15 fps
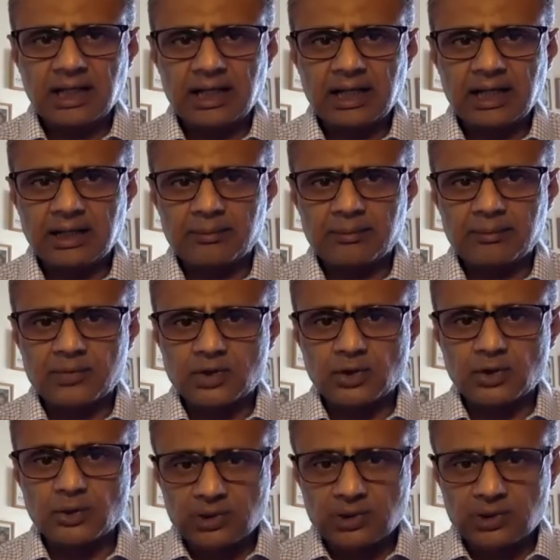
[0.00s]

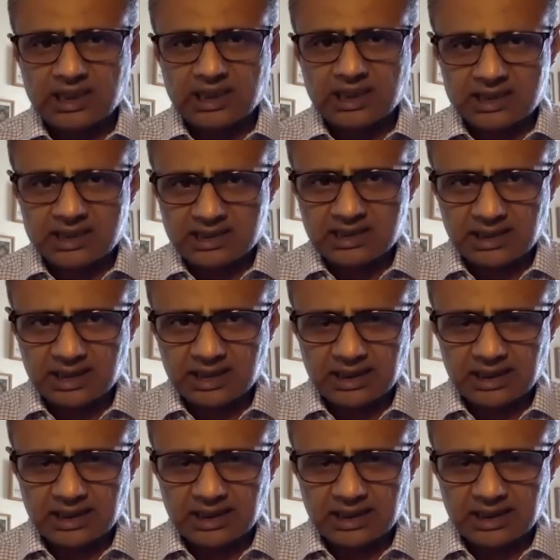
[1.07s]
to this